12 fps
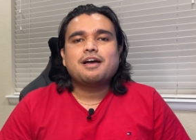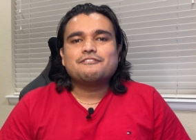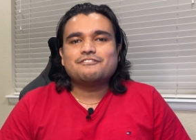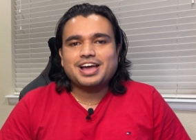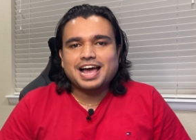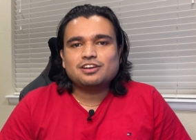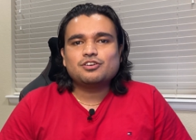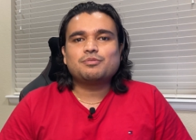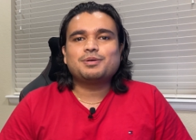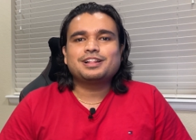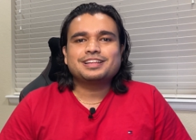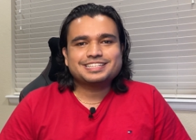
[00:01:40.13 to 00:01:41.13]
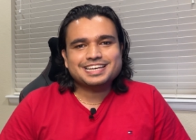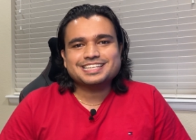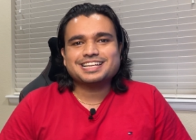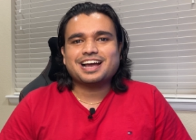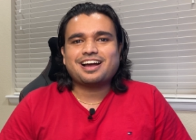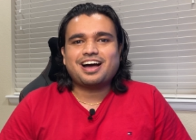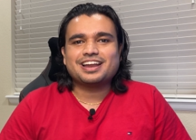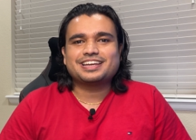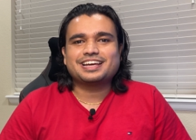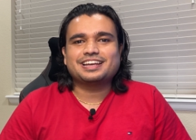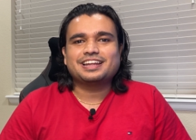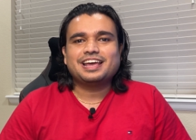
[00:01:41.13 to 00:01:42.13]
valuable Tesla
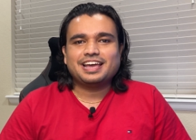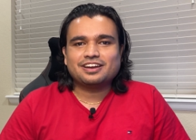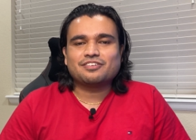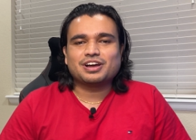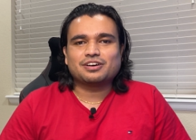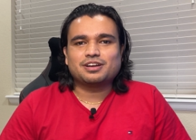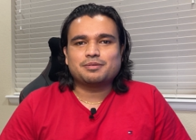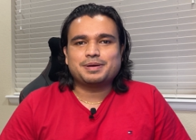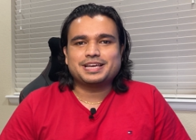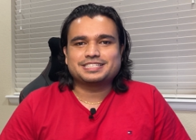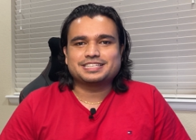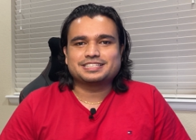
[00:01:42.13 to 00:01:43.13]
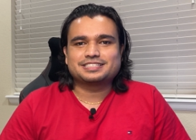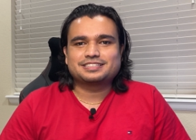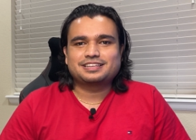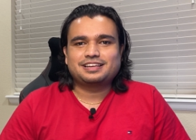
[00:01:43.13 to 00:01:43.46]
content in a regular basis.